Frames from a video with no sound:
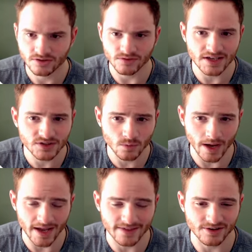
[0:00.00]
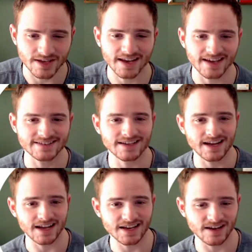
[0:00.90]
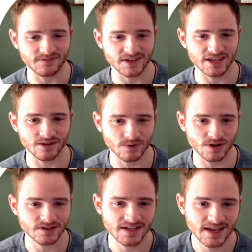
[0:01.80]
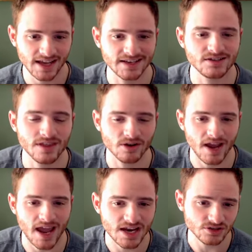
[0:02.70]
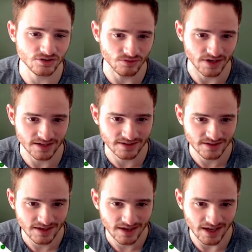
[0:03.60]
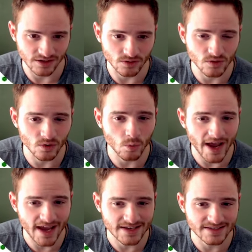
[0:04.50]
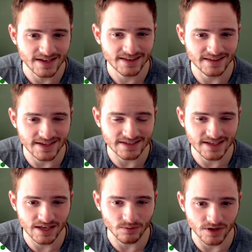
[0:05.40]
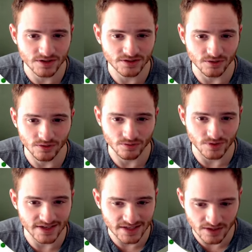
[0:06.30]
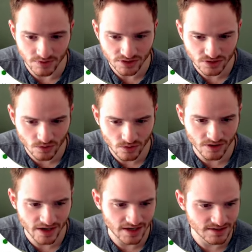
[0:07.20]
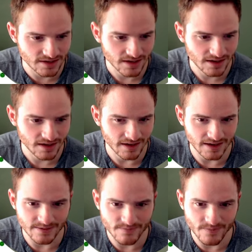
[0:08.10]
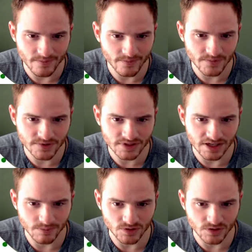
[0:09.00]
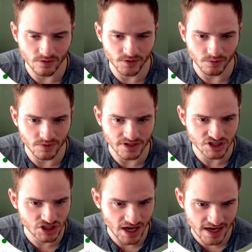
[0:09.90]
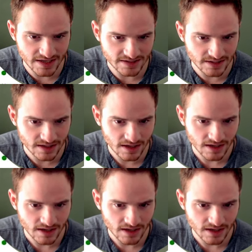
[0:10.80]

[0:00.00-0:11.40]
So this way, they're getting a ton of keywords into their H3s. And Google weighs these keywords, so three C storage, uh, sleeper sofa with chase.